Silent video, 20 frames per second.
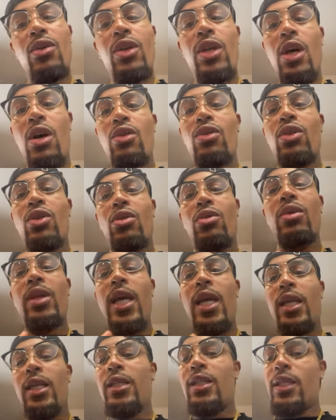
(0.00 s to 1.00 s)
Do your due
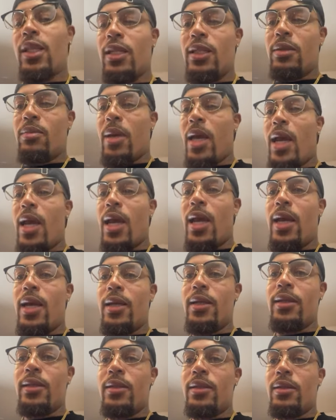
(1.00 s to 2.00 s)
diligence,
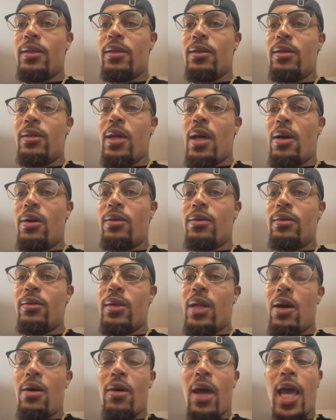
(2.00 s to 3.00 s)
man. You know,
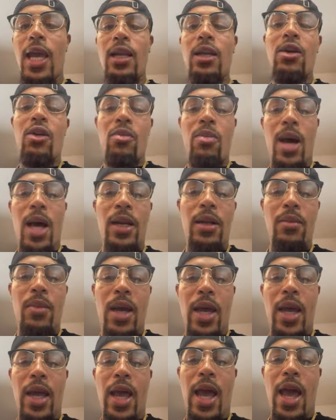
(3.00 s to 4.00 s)
don't hate nobody,
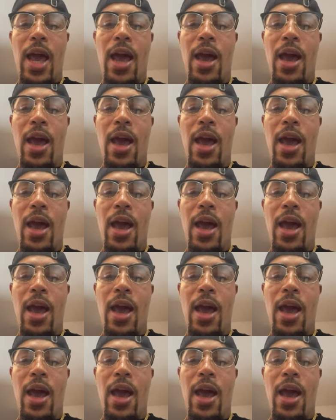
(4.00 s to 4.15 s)
man.